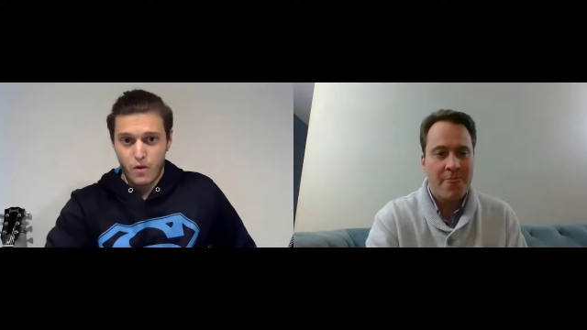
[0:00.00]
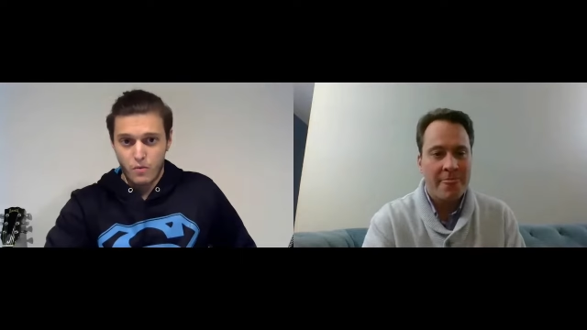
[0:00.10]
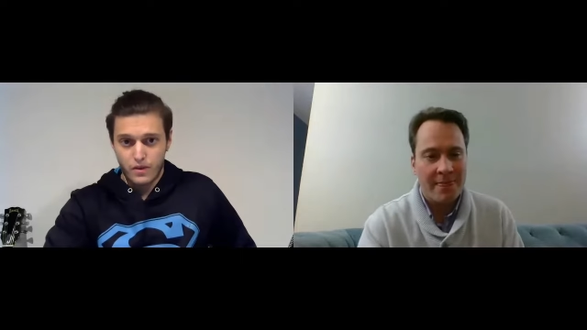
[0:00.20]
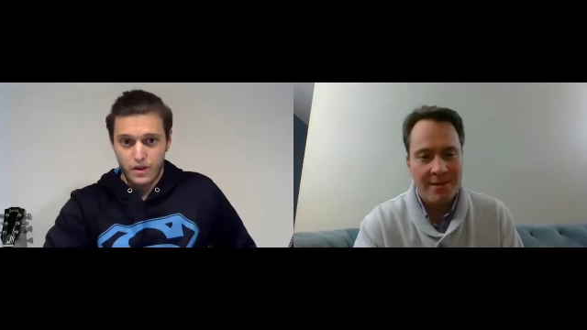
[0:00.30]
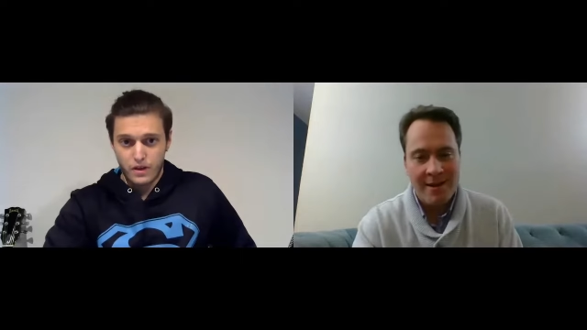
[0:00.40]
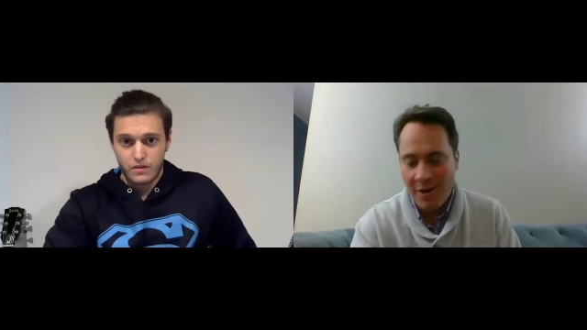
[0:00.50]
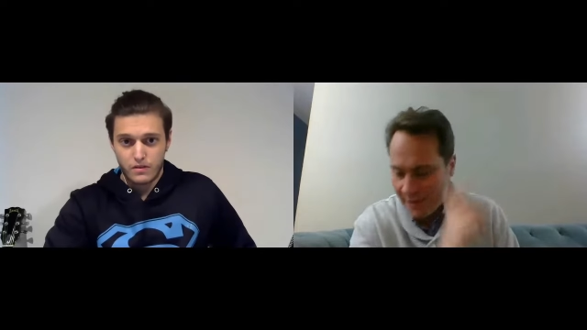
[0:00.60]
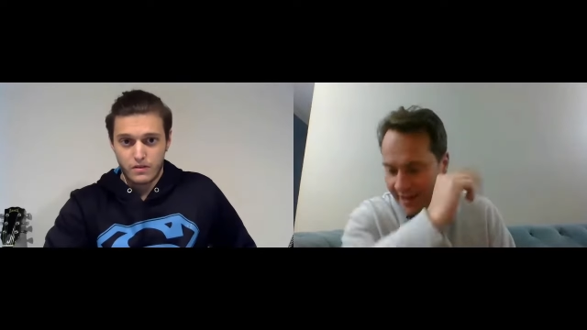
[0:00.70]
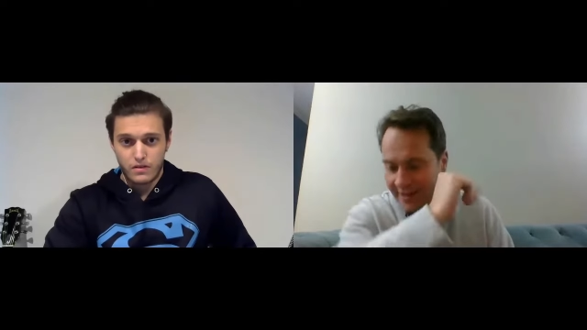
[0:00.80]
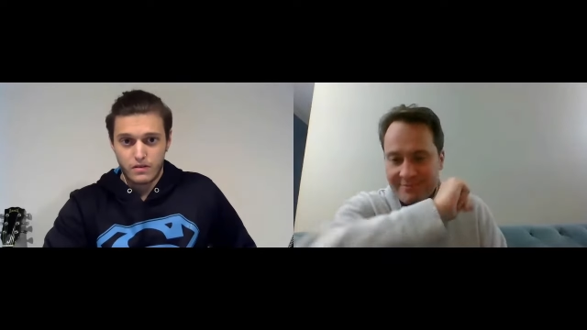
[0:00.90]
Speaker 1: with it.
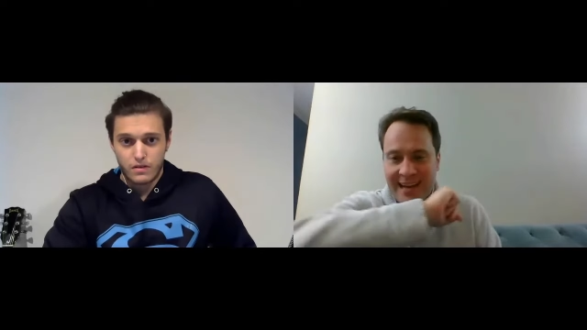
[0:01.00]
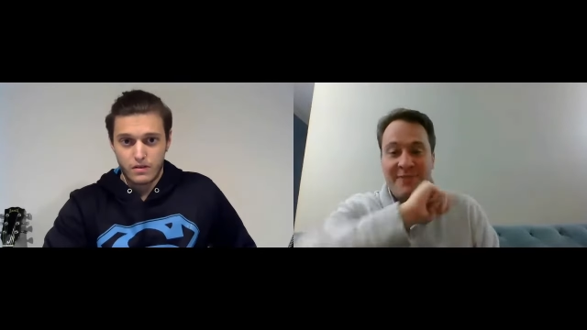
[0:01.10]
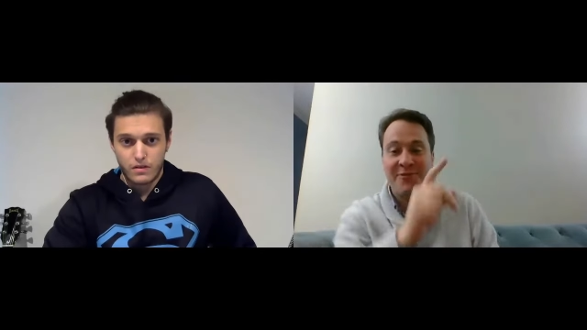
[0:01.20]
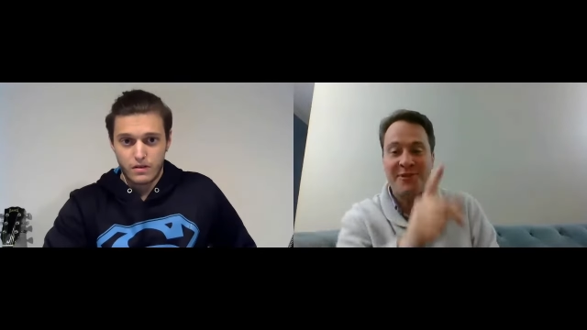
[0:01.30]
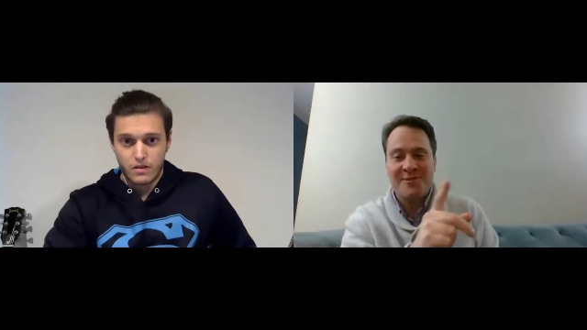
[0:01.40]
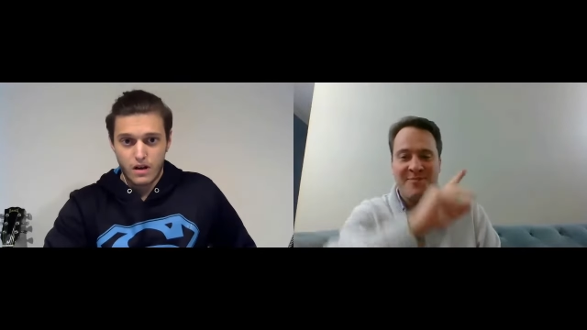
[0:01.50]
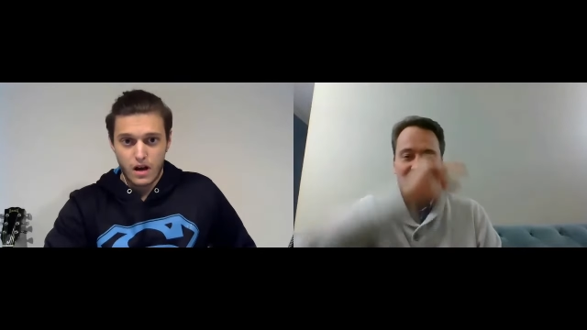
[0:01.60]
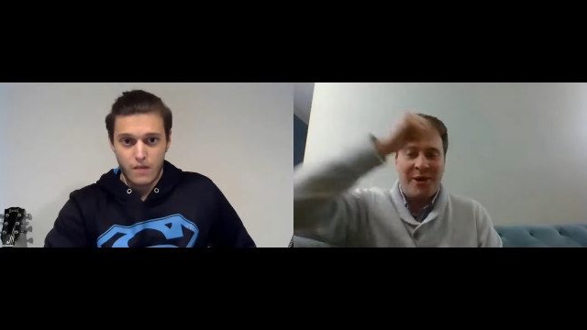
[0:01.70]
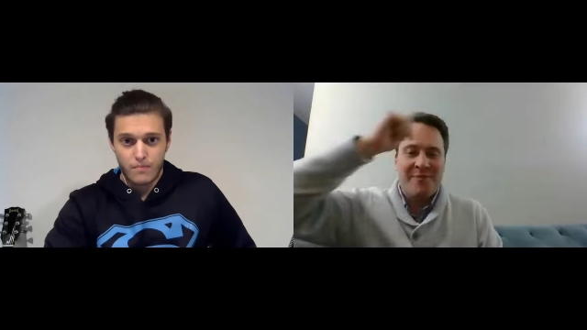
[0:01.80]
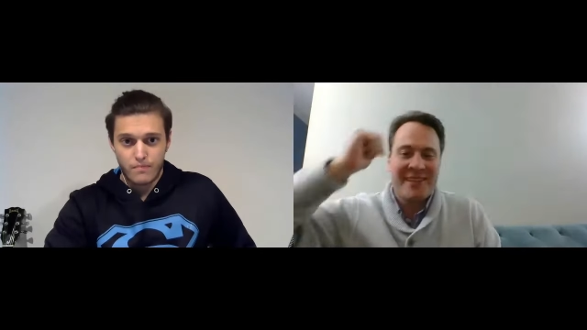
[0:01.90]
Speaker 2: Okay, I haven't finished my
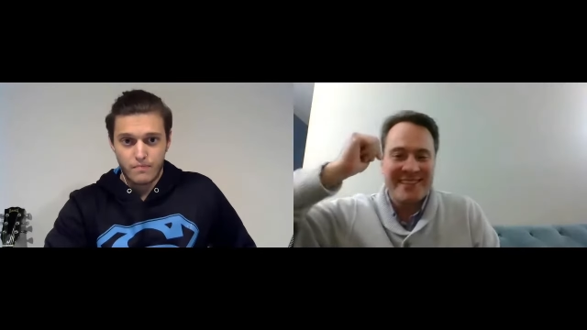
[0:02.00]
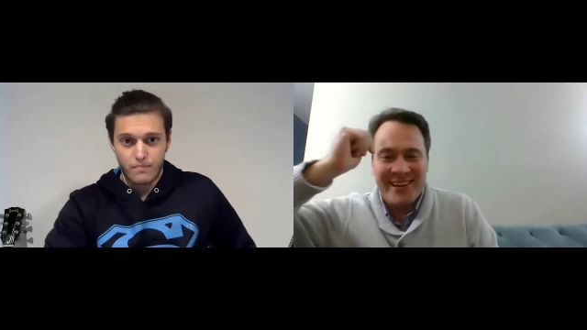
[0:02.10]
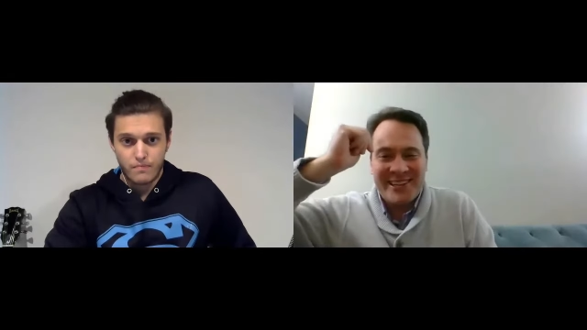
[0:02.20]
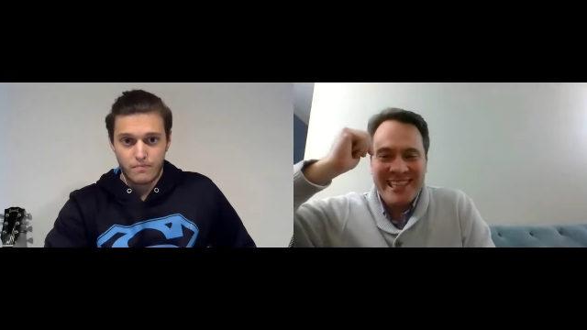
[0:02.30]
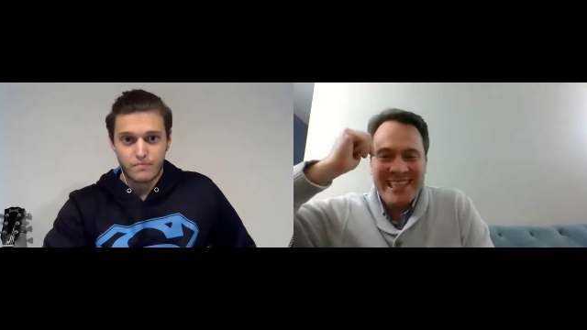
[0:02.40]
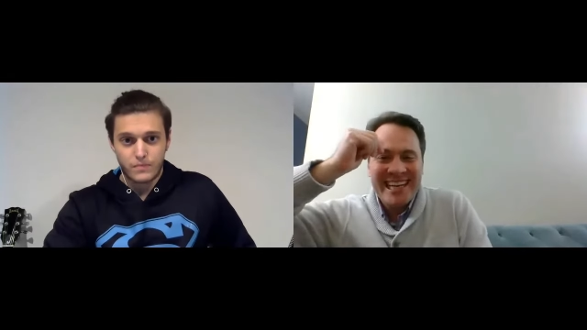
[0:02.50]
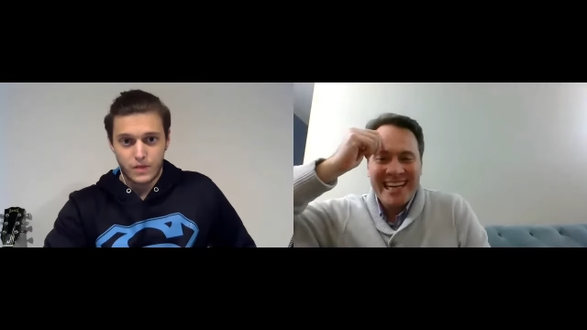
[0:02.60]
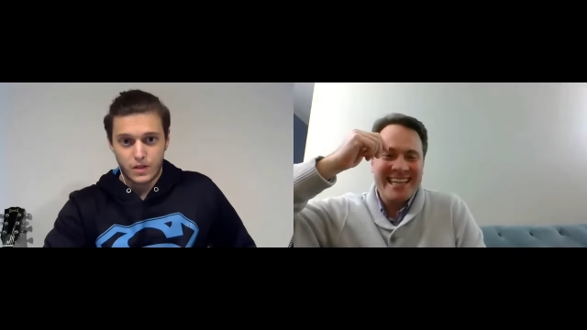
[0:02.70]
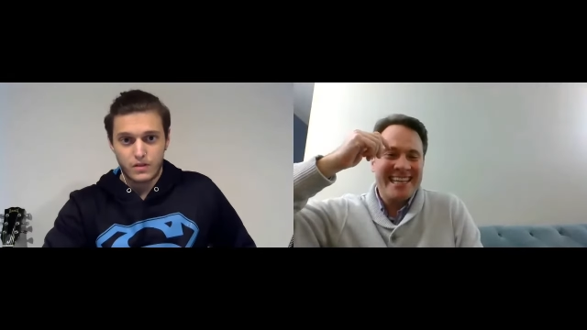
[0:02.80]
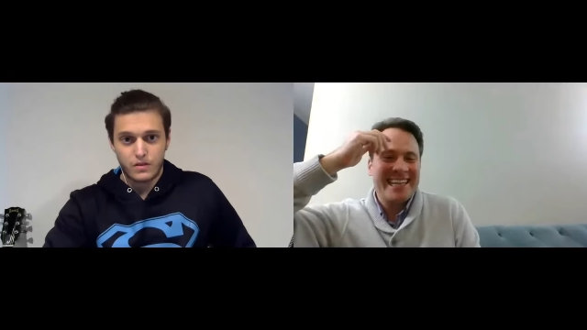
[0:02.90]
point, but go on. Do
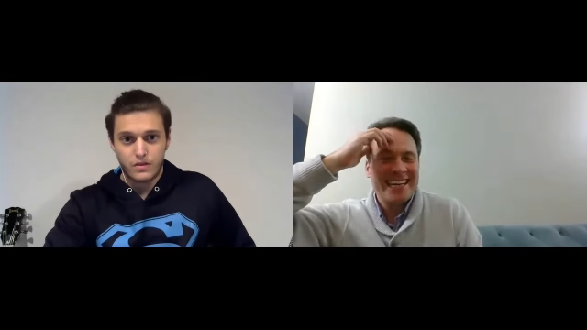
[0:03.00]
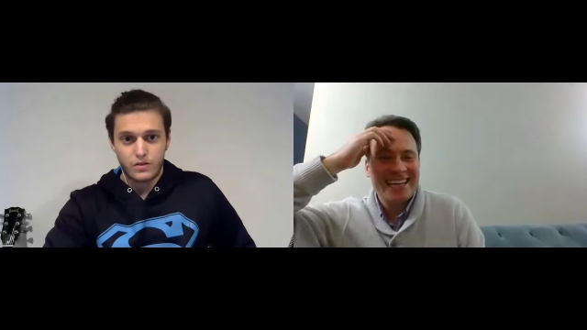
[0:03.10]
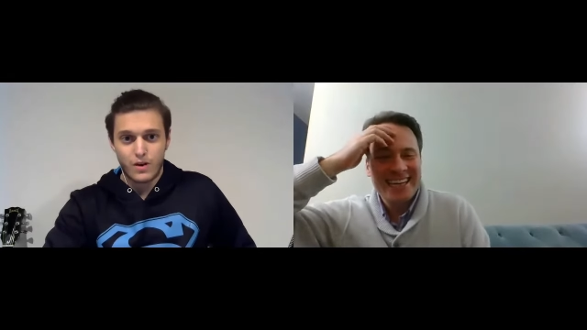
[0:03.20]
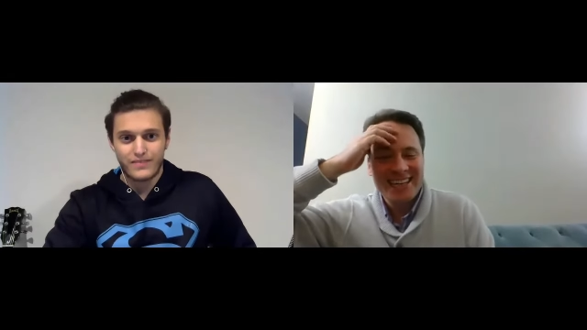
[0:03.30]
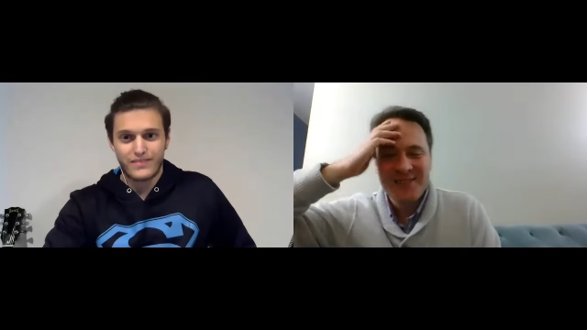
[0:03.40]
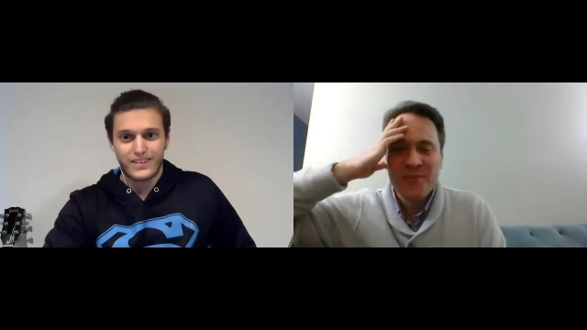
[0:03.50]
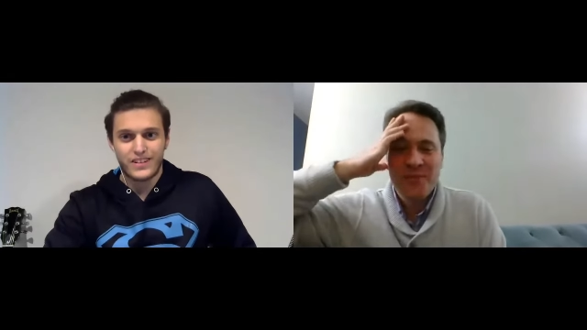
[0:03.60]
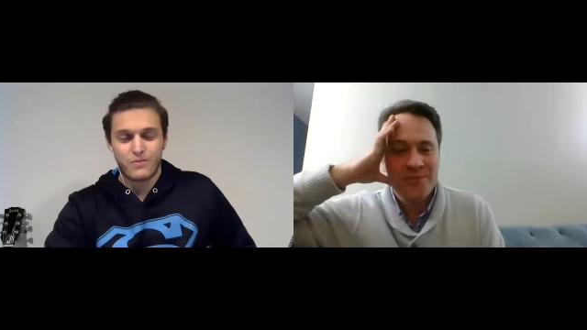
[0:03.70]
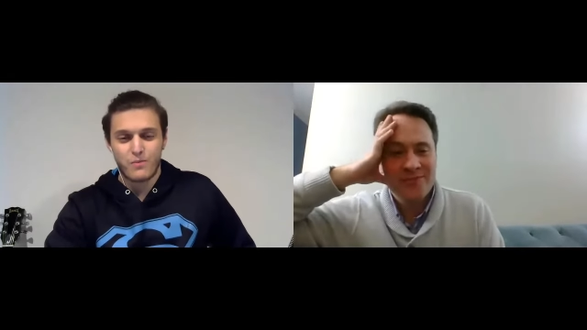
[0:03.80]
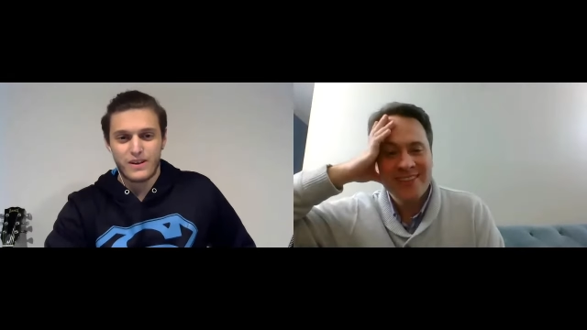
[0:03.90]
Speaker 1: you want to finish your
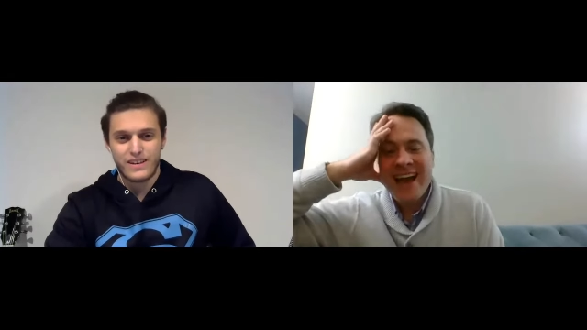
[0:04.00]
point?